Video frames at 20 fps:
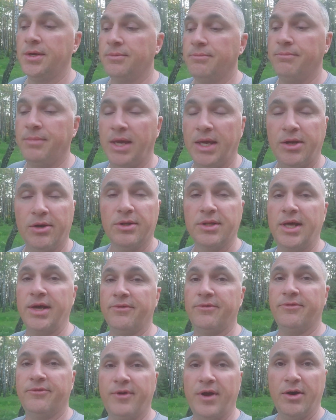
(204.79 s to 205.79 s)
Make your
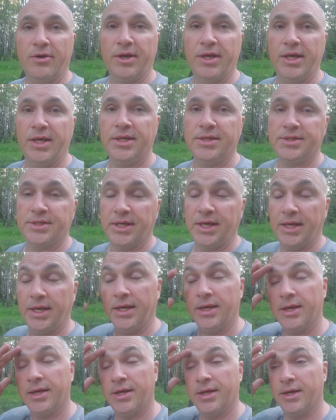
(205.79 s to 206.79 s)
life very
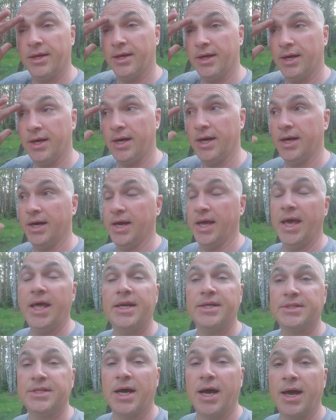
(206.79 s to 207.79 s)
easy
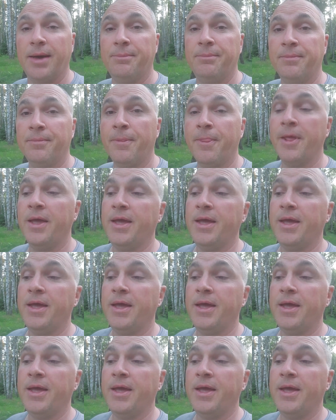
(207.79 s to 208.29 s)
ahead of time,